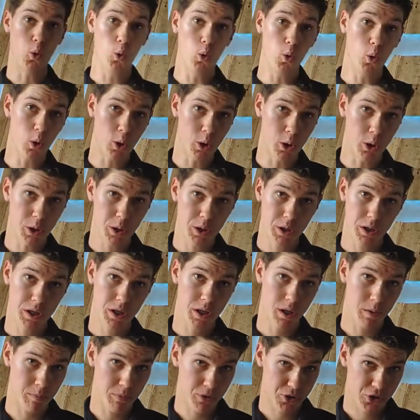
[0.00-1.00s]
Or,
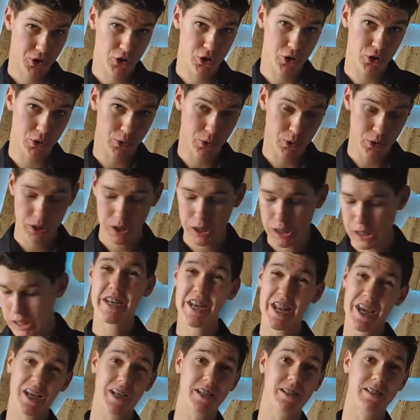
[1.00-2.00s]
number two,
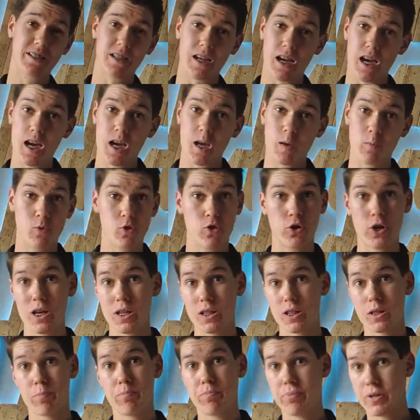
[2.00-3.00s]
next time you're
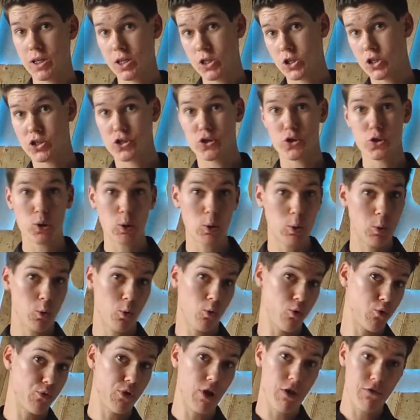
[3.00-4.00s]
at the beach,
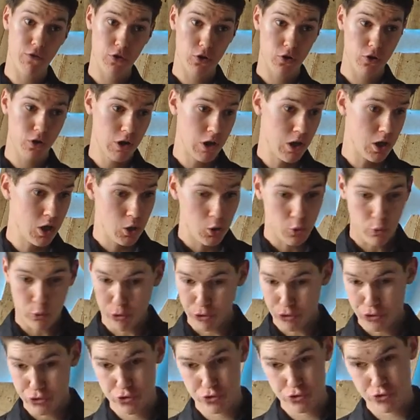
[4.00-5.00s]
or river,
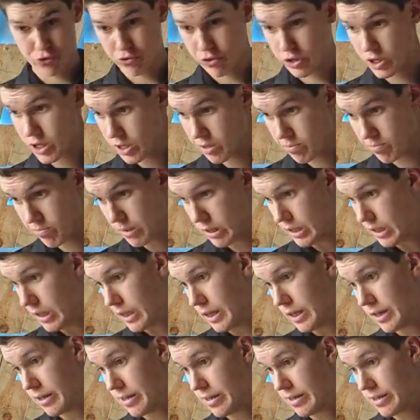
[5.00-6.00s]
or stream,
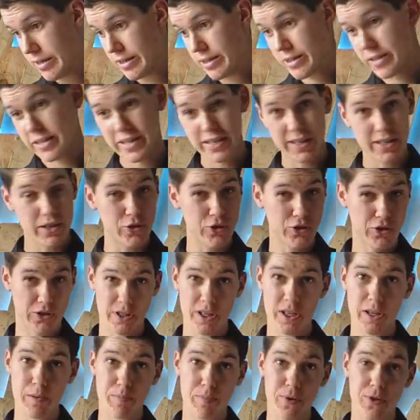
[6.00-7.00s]
and you
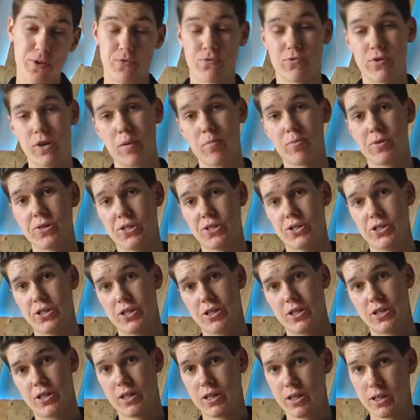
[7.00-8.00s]
see a bit of
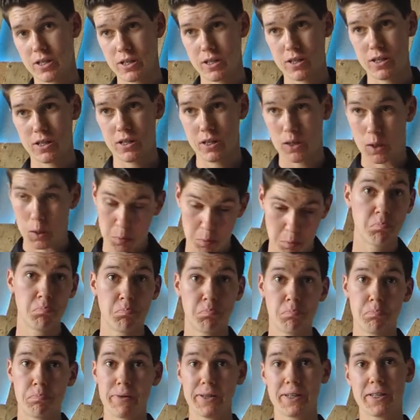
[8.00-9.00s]
rubbish,
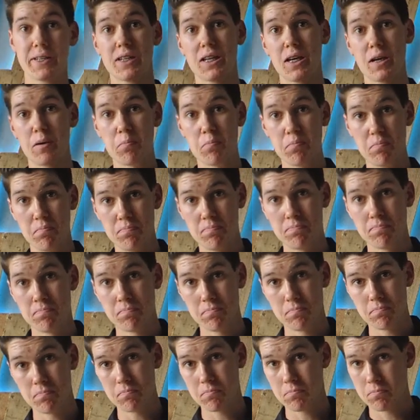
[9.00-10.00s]
pick it up.
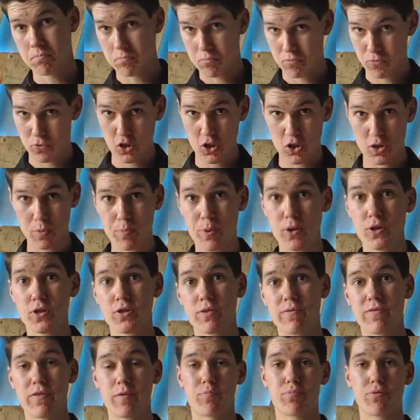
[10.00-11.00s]

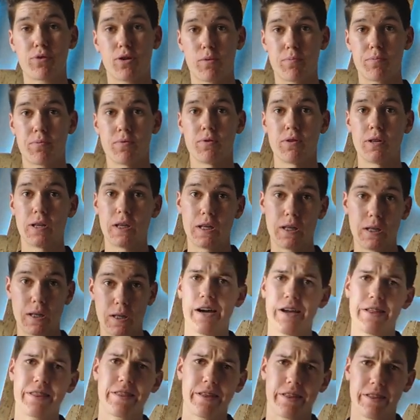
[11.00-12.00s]
Dispose of it properly.
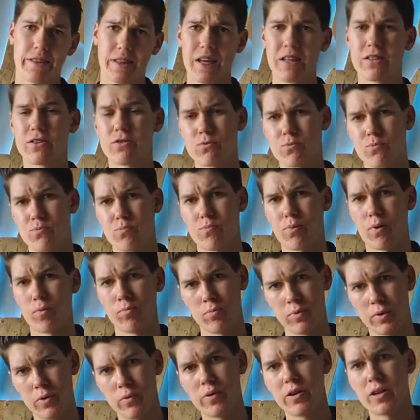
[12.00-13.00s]
I think that's
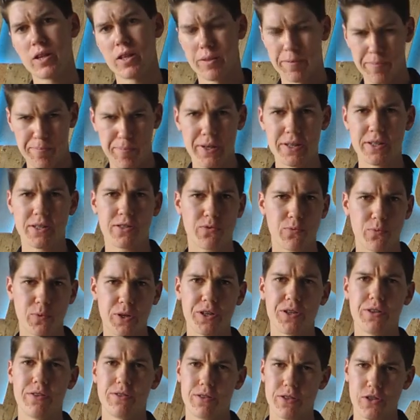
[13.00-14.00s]
probably one of the best
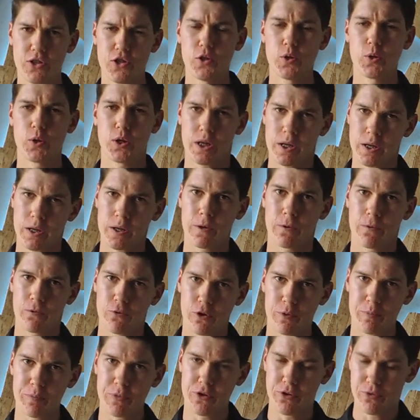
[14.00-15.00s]
ways that you can
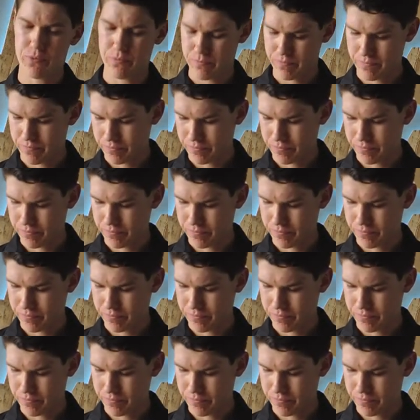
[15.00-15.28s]
contribute.